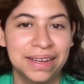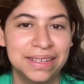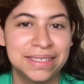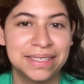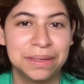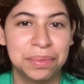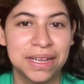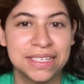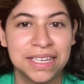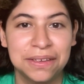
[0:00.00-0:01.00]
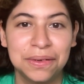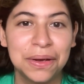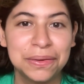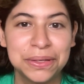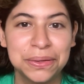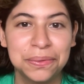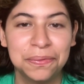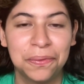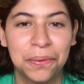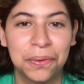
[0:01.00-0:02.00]
It's a place that you go to
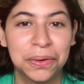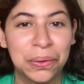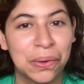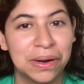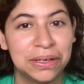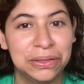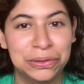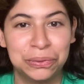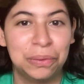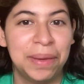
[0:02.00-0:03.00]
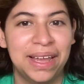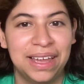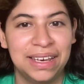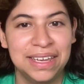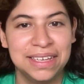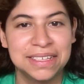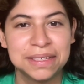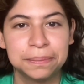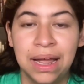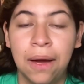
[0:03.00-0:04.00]
for your usual banking needs.
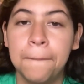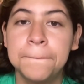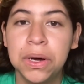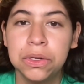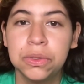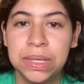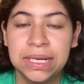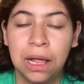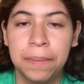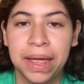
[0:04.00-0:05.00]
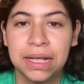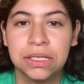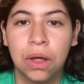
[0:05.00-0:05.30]
Now, most retail banks